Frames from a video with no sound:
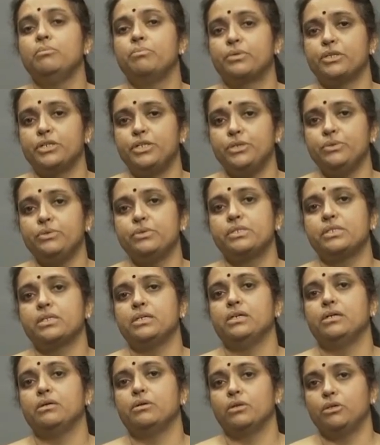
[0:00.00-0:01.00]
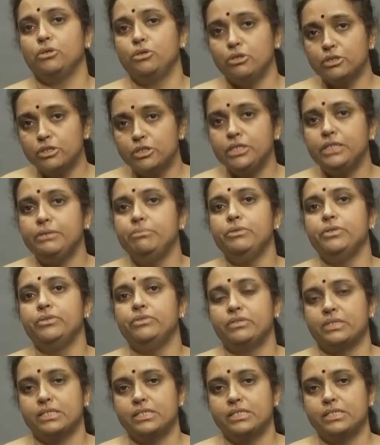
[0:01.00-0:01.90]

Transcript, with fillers: produce a good immune